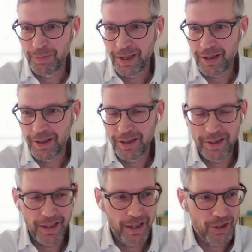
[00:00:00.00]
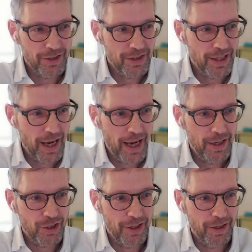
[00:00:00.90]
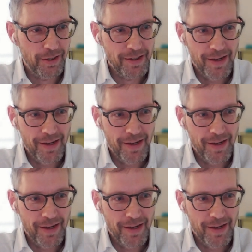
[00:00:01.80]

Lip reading: Patent Litigation CH, and